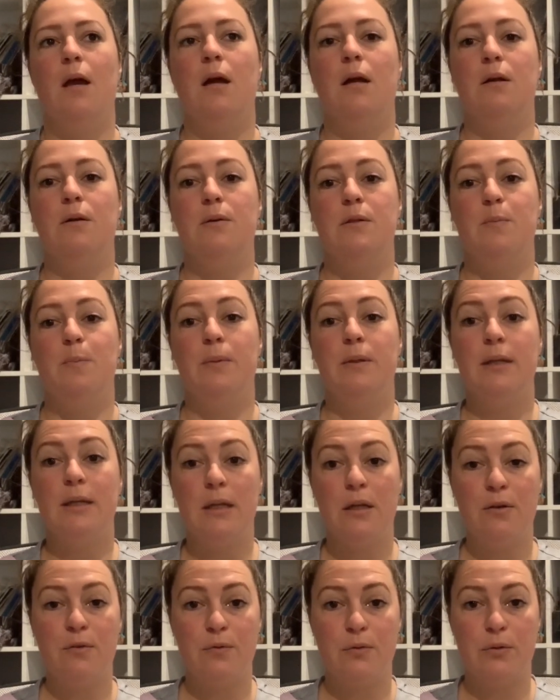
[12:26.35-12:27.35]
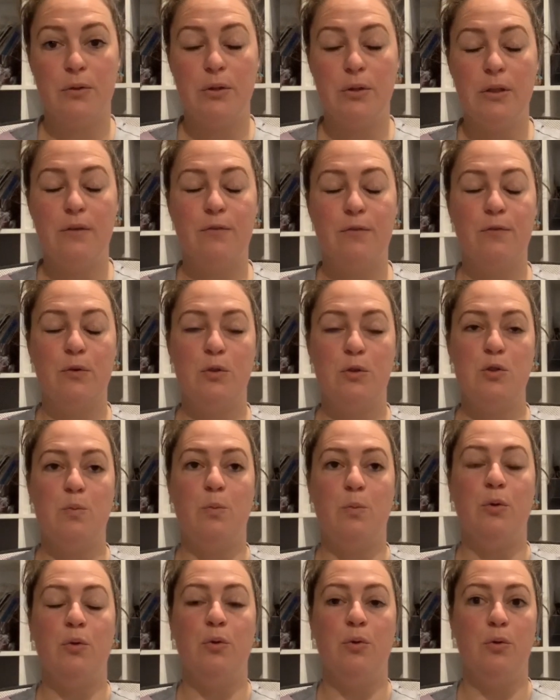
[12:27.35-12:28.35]
And it was plenty of food. The food's
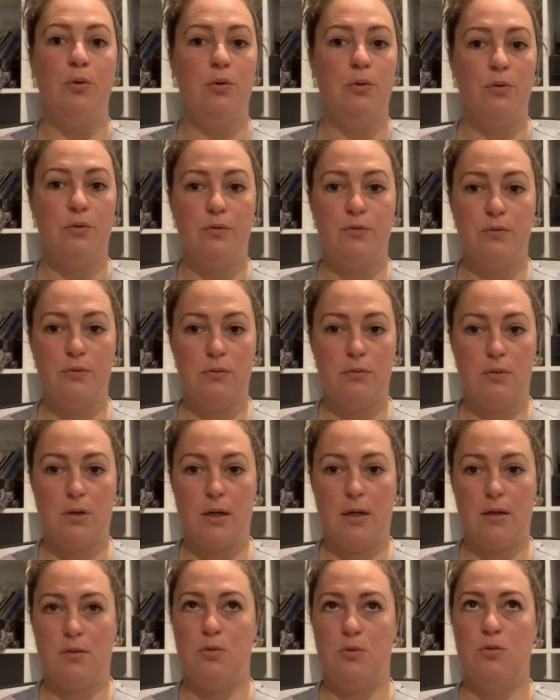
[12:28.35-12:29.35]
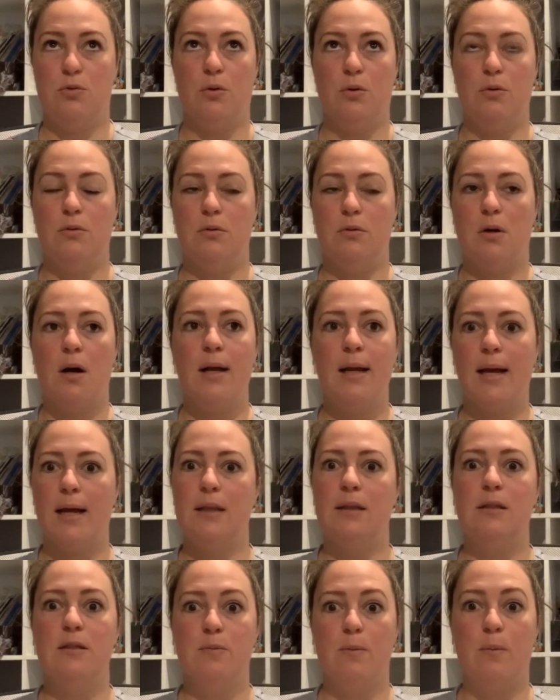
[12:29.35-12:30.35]
beautiful, like so good. I'd
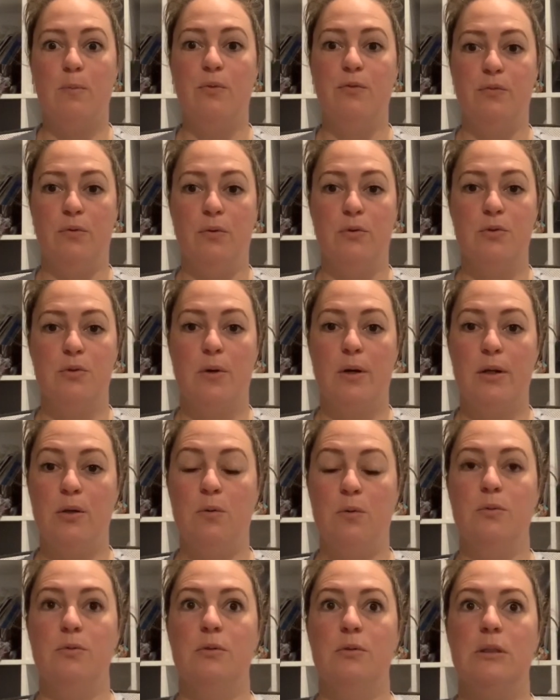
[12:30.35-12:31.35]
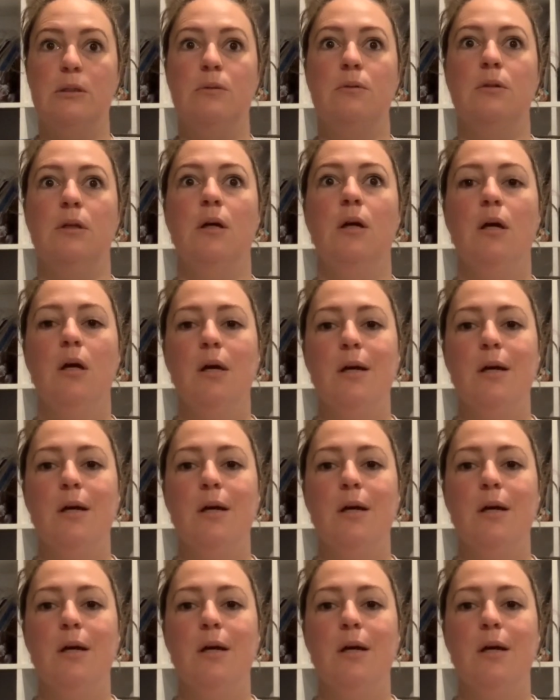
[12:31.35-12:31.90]
had this one before, so I knew it was really good.